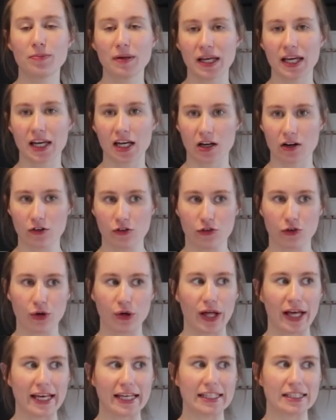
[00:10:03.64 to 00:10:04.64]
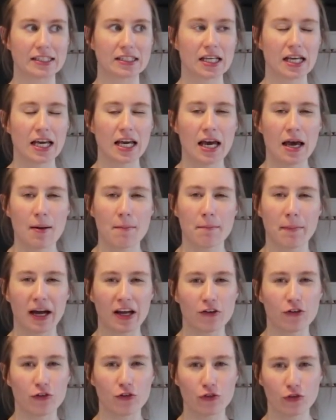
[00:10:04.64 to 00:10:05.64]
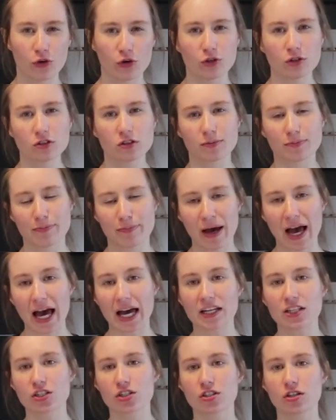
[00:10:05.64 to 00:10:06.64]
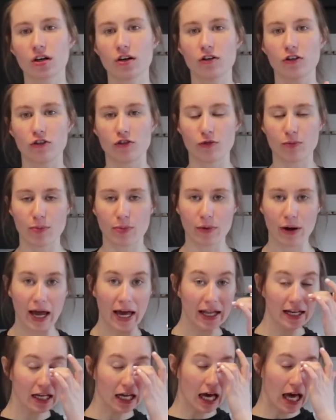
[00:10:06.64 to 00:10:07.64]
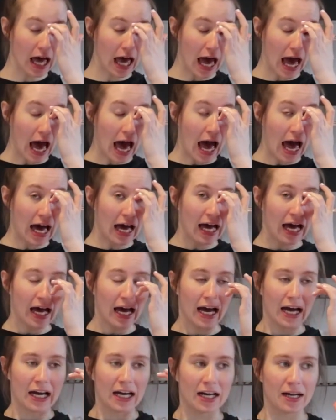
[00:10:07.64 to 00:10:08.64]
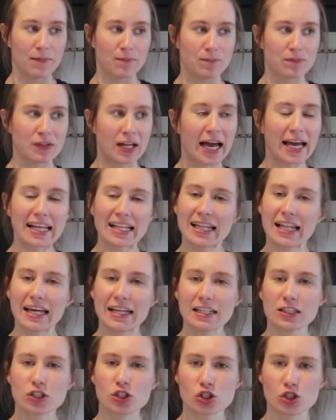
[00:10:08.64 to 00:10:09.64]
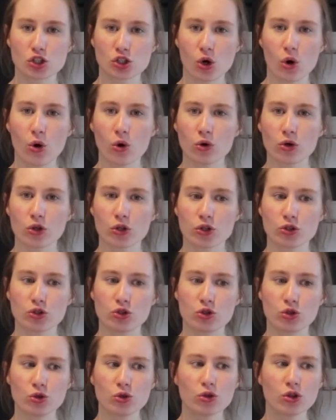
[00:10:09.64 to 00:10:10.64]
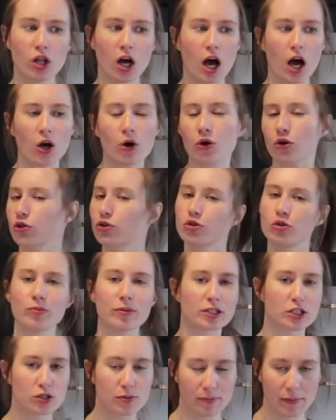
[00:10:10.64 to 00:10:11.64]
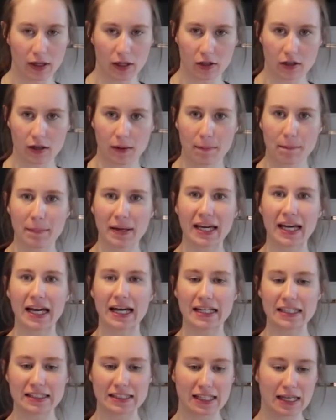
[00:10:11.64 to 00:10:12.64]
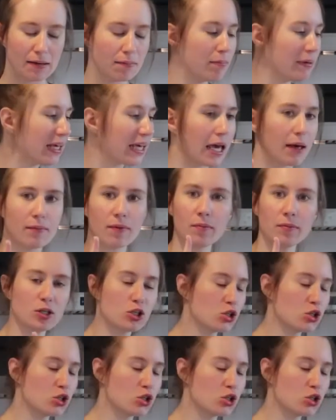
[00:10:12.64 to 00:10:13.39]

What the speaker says: be careful is my first batch of bread, I let it soak too long or too much milk because it became, let me